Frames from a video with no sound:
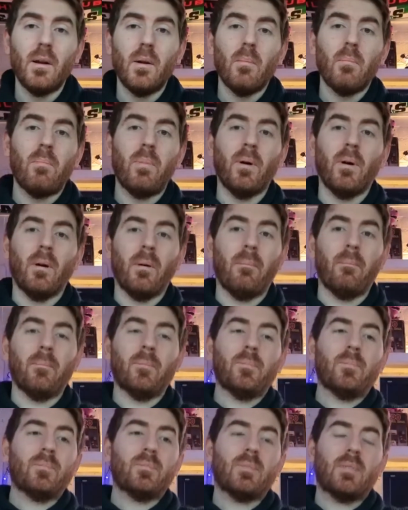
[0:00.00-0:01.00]
But
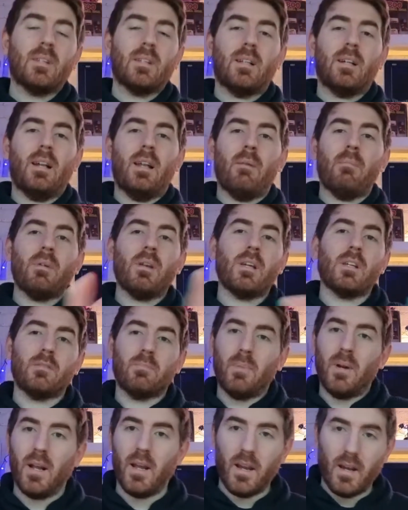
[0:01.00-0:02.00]
let me
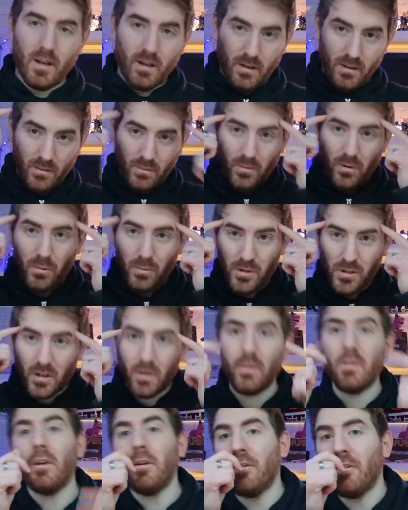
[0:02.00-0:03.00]
explain what was
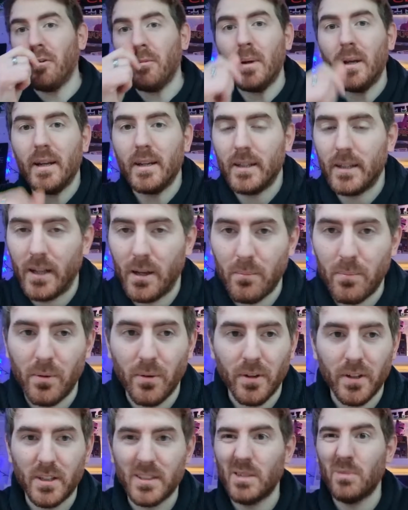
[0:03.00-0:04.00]
going on through my head at that point,
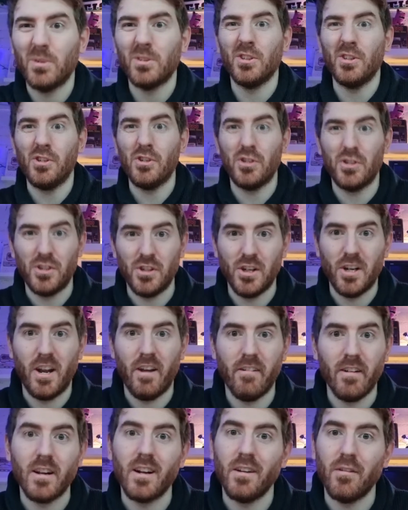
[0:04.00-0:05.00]
because I wasn't just
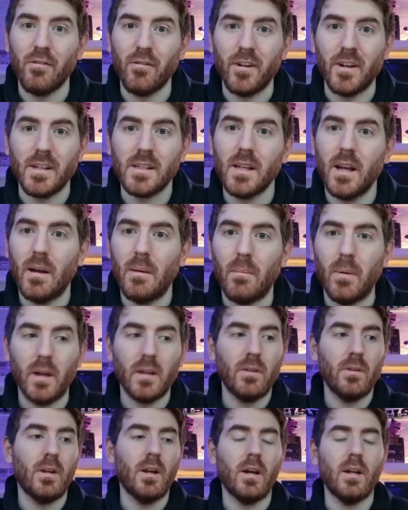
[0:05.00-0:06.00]
generically freaked out by
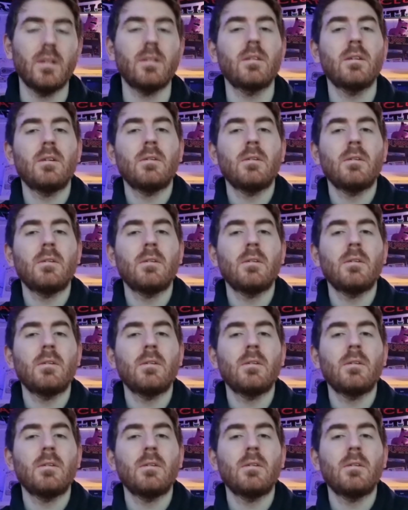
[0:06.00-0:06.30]
you guys.